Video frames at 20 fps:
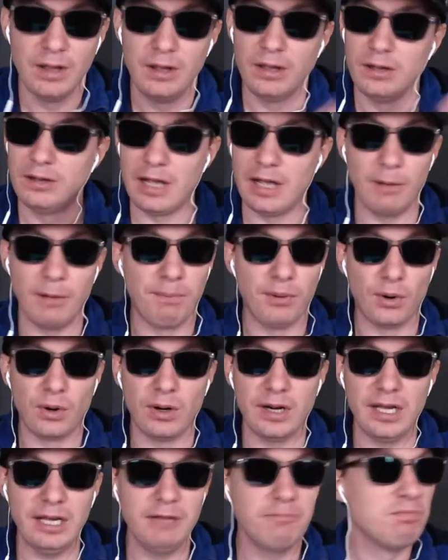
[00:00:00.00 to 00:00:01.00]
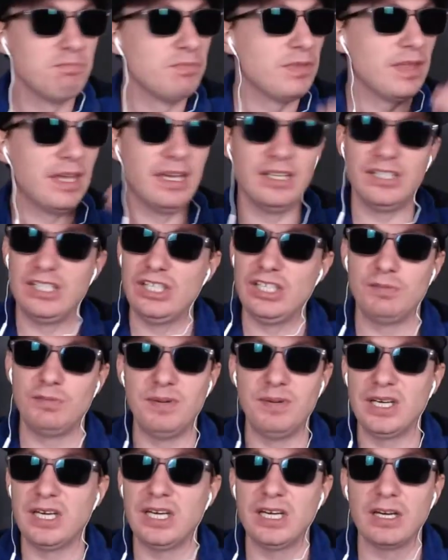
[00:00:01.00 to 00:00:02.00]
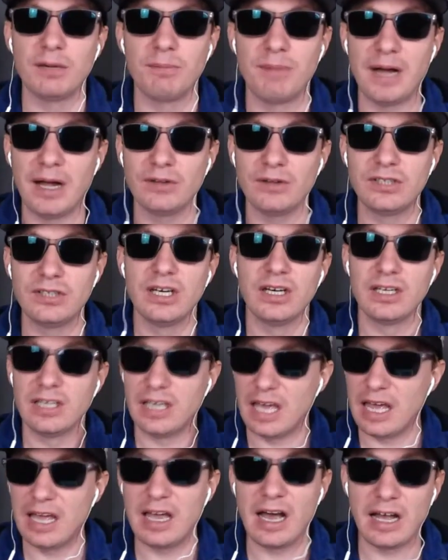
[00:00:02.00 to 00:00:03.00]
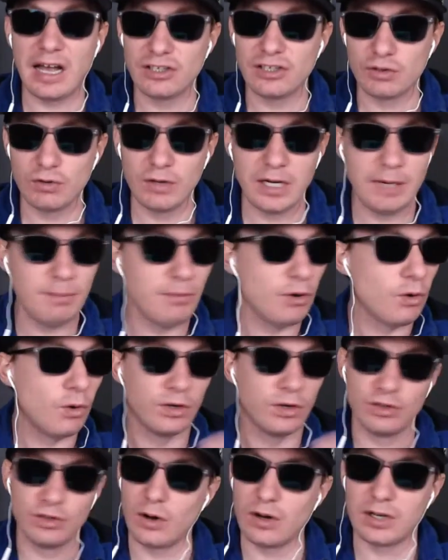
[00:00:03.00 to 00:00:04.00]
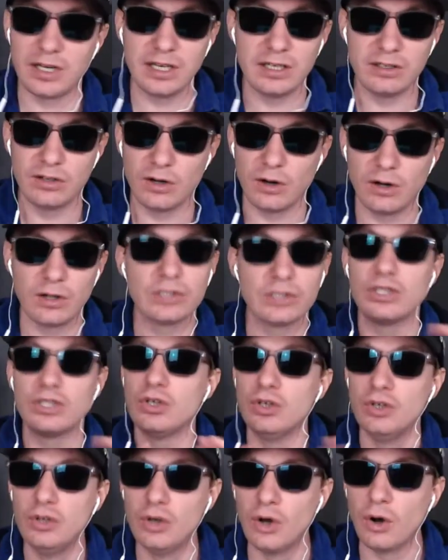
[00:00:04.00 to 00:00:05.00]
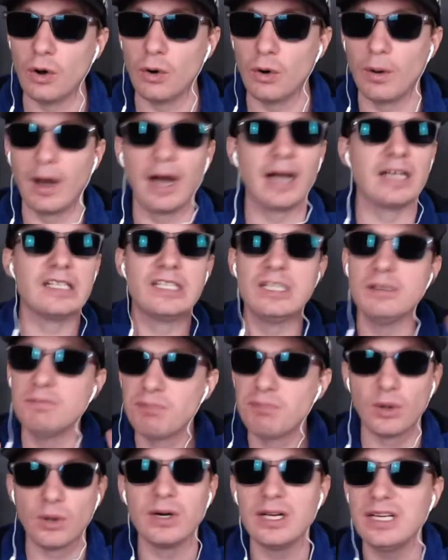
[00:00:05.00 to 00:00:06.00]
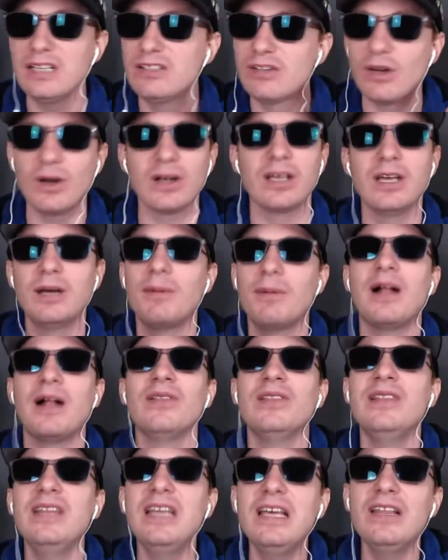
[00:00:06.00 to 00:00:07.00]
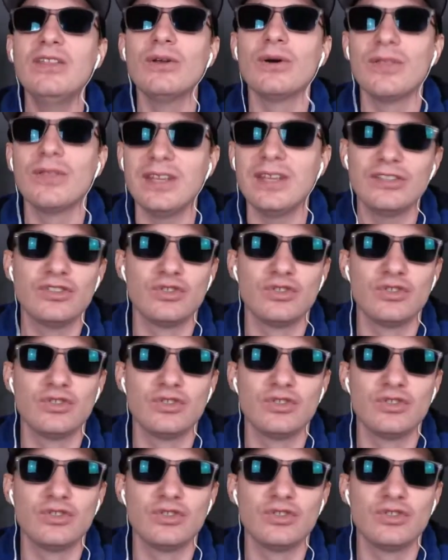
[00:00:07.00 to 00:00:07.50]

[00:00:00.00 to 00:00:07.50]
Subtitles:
Now, Bernie, is he speaking about gay ice cream or talking dogs? No, I see Bernie talking about neither of these